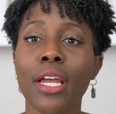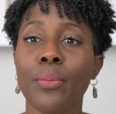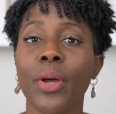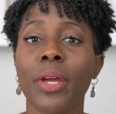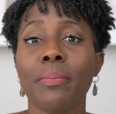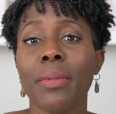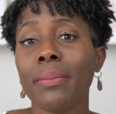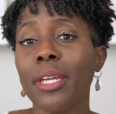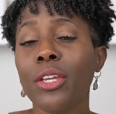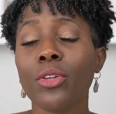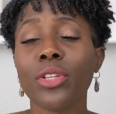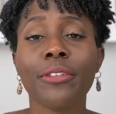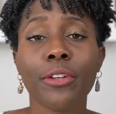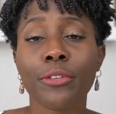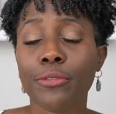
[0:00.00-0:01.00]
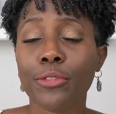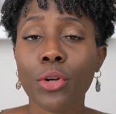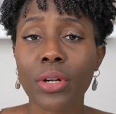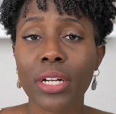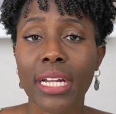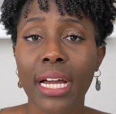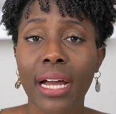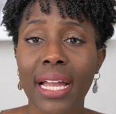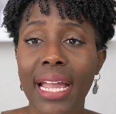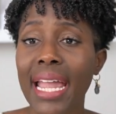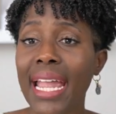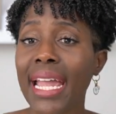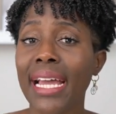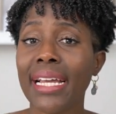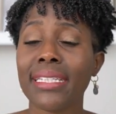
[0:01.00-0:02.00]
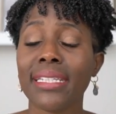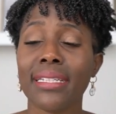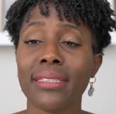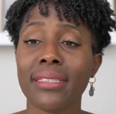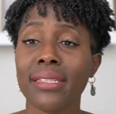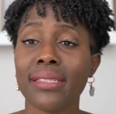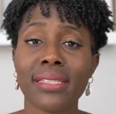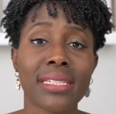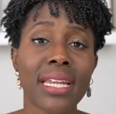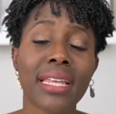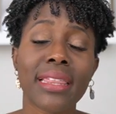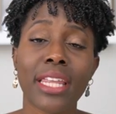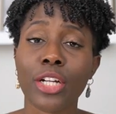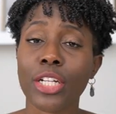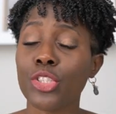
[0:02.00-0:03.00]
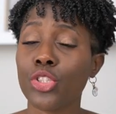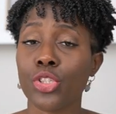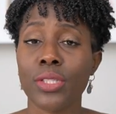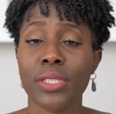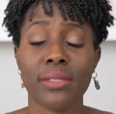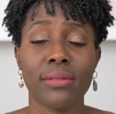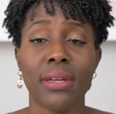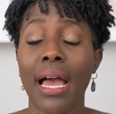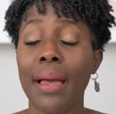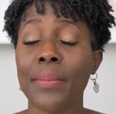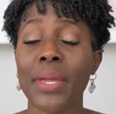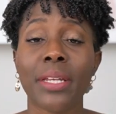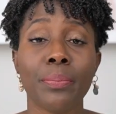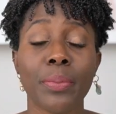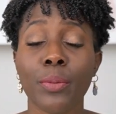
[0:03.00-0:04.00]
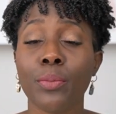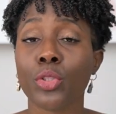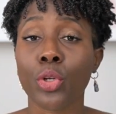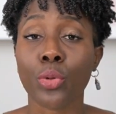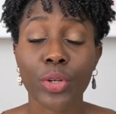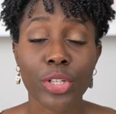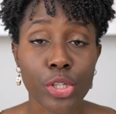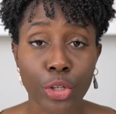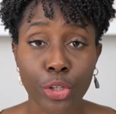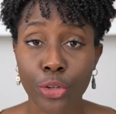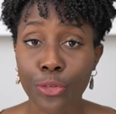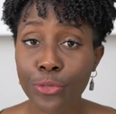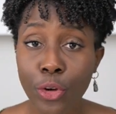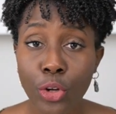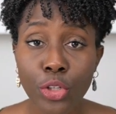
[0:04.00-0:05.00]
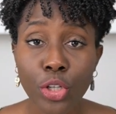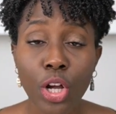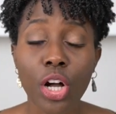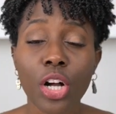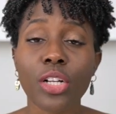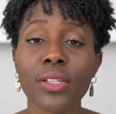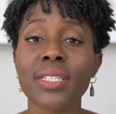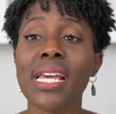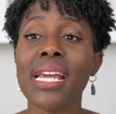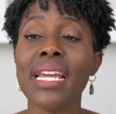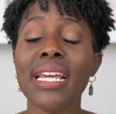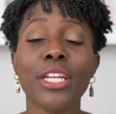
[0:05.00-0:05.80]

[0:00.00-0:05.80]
But maybe you live in Florida and the state there is just, I mean, mean people don't return your phone calls.